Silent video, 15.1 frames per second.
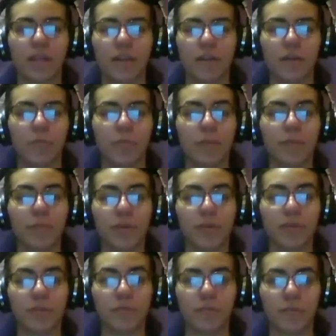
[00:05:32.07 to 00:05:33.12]

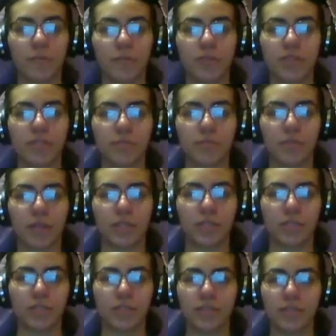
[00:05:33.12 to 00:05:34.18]
Remember, the first
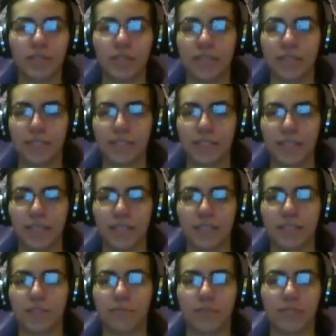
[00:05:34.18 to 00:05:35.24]
impression is key
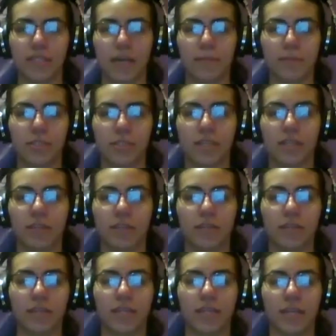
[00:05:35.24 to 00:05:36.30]
to establishing a
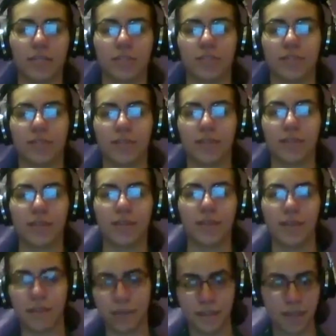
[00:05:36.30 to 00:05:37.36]
good connection.
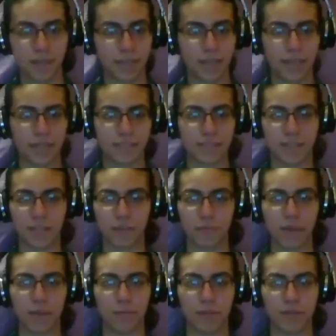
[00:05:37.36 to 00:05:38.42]
Lastly, you
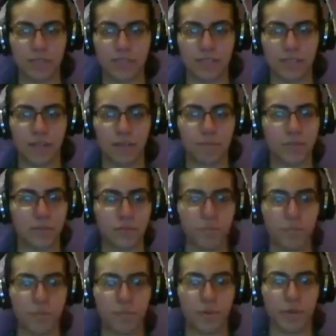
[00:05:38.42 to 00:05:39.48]
may want to set up a
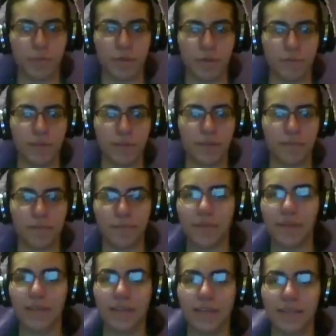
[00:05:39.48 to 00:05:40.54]
Zoom appointment with them.
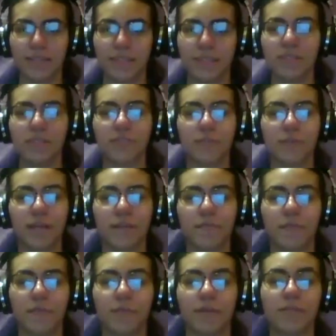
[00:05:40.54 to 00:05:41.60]
This is great
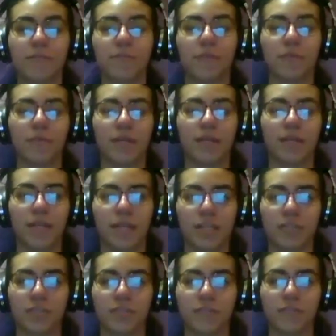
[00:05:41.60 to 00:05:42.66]
if you want to form a
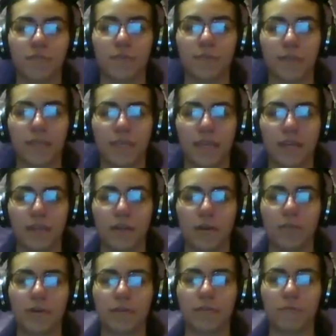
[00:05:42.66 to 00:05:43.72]
connection from the
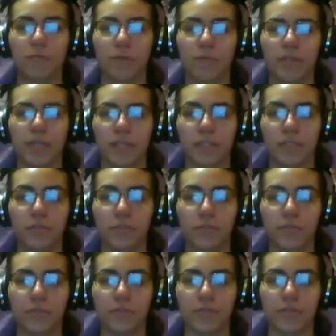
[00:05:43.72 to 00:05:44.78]
get-go and formally
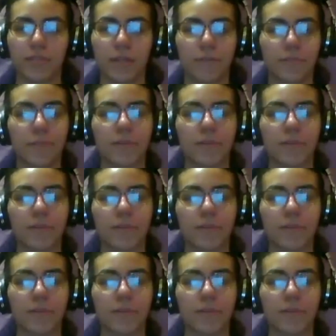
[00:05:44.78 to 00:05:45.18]
introduce yourself.